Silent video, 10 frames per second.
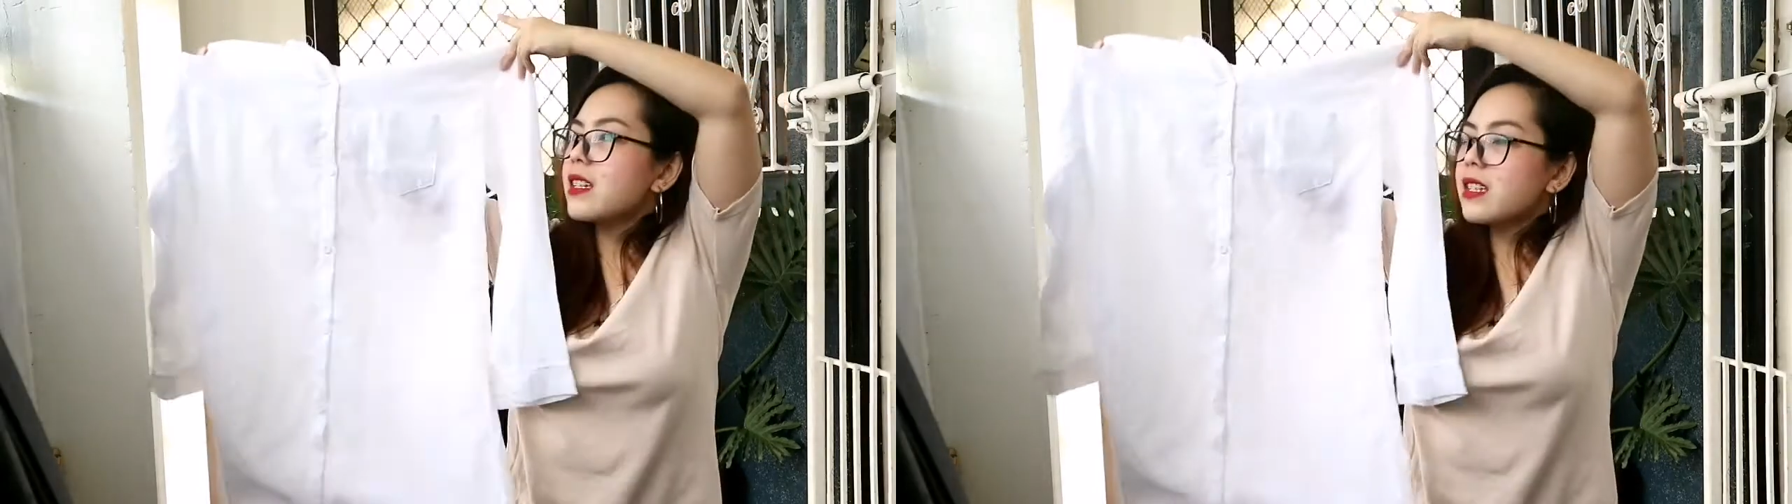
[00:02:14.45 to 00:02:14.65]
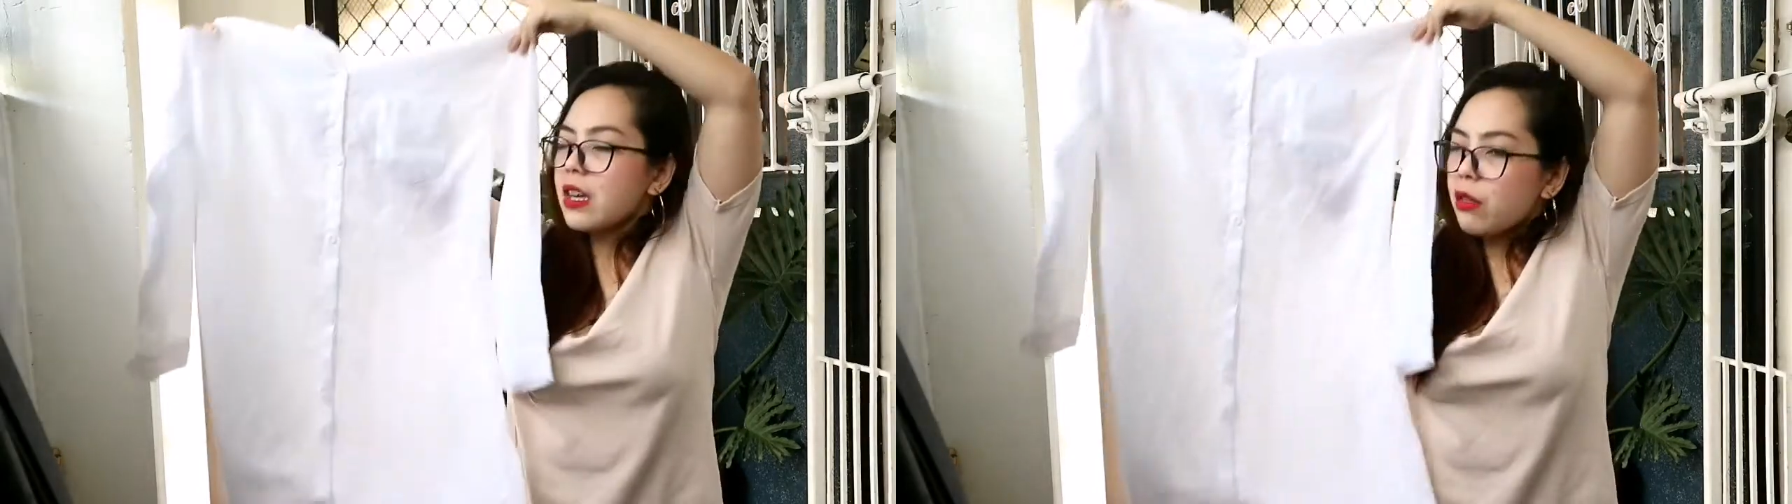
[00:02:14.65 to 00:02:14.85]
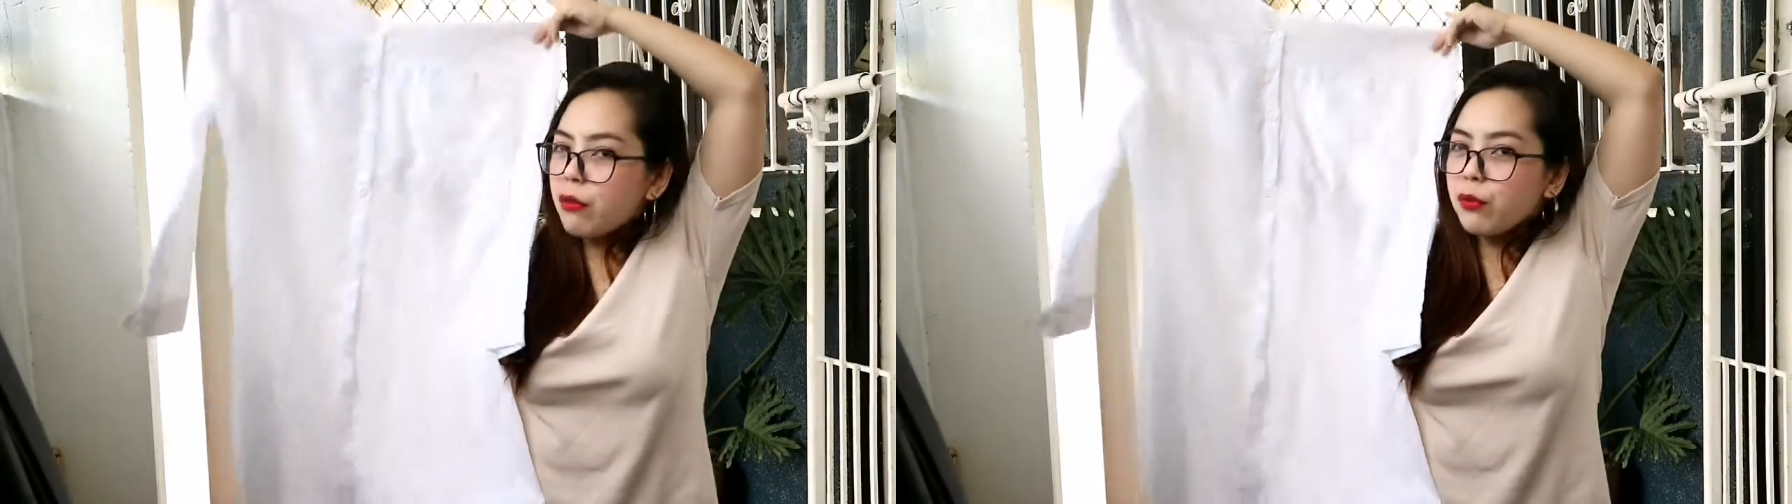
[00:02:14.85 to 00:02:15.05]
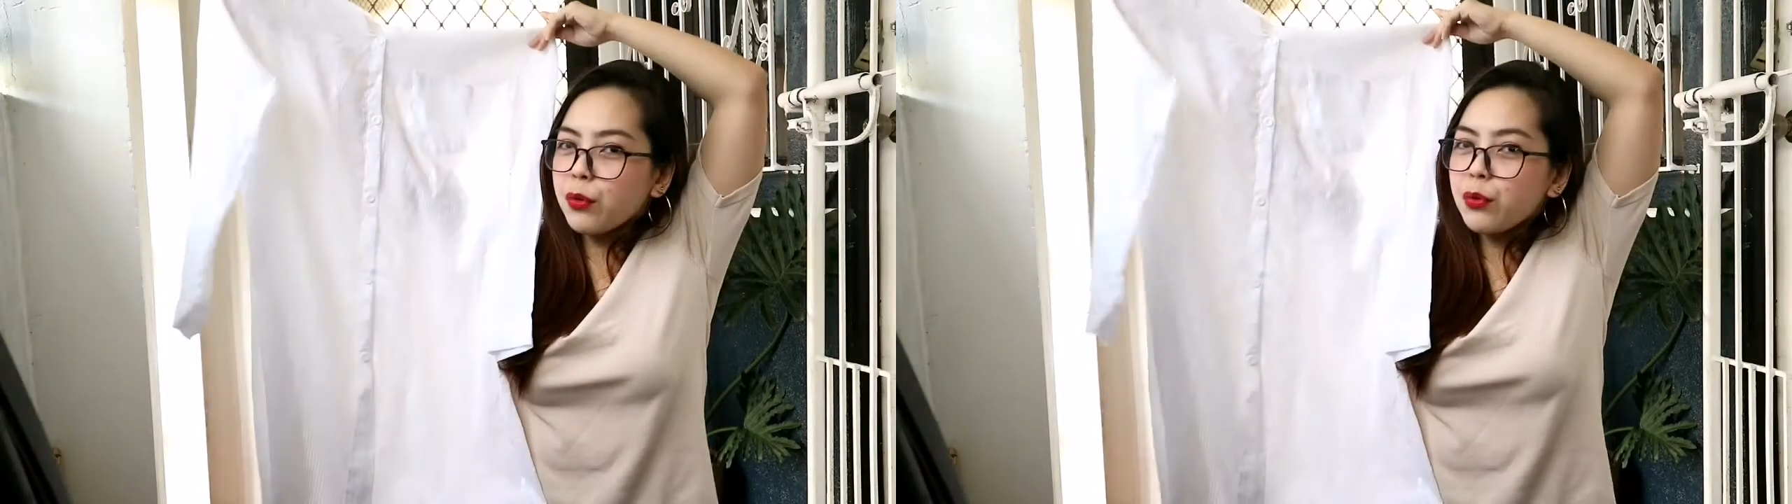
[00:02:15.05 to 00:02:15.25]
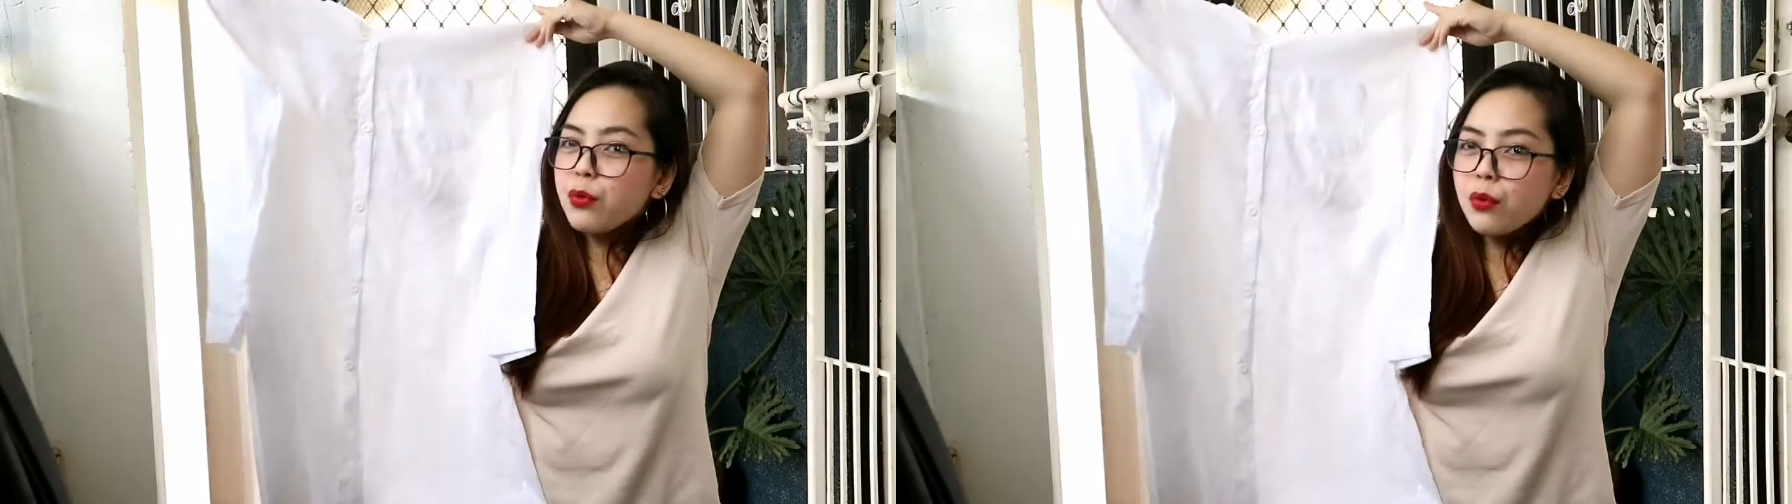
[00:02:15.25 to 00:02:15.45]

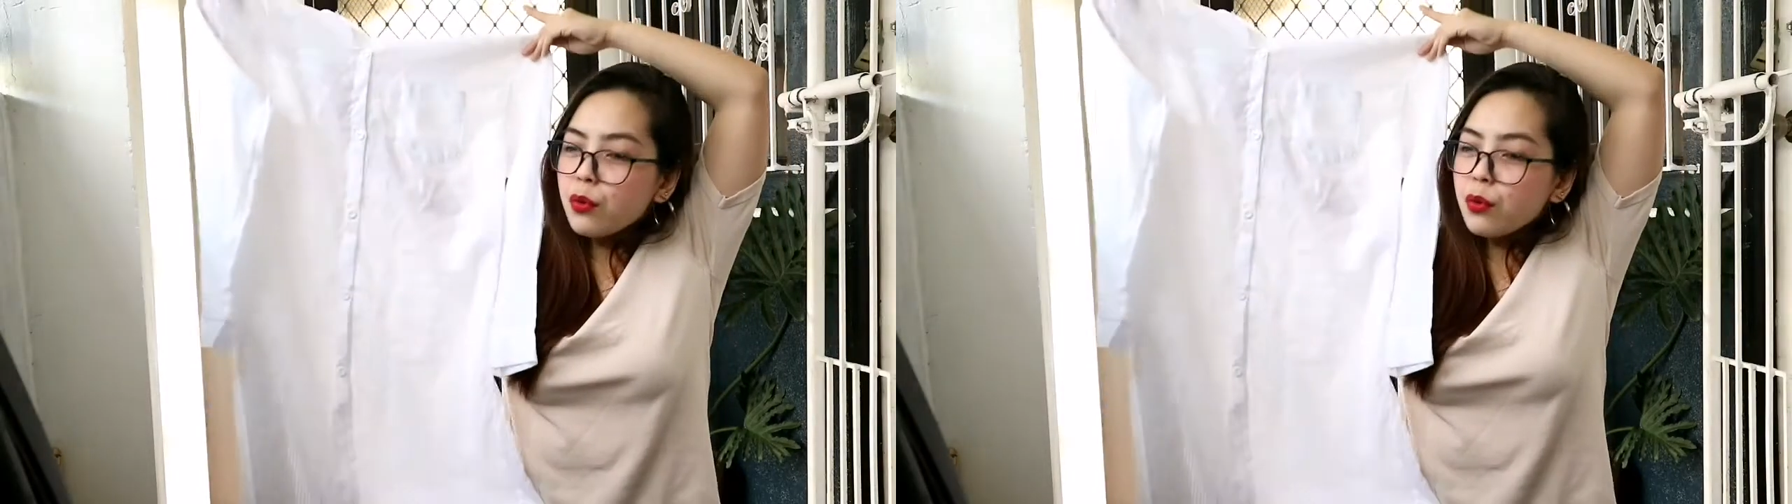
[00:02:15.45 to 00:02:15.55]
see-through